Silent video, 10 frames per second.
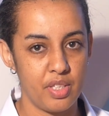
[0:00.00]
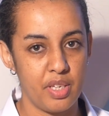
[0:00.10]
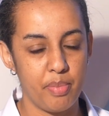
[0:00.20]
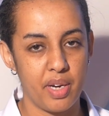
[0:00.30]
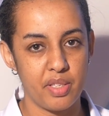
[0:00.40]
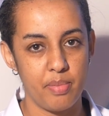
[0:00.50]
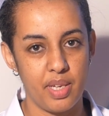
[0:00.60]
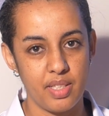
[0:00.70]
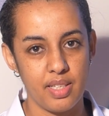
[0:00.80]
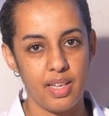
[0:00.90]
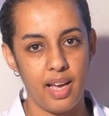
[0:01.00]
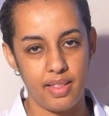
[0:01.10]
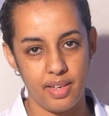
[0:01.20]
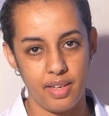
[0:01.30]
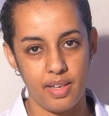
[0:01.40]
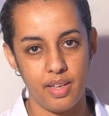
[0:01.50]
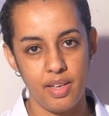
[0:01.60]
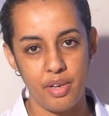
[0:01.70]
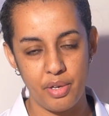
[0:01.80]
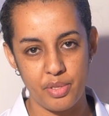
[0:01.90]
department at the
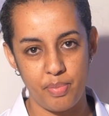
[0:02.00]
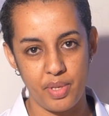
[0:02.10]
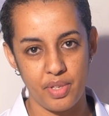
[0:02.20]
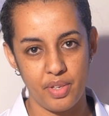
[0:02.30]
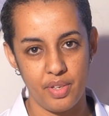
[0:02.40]
hospital.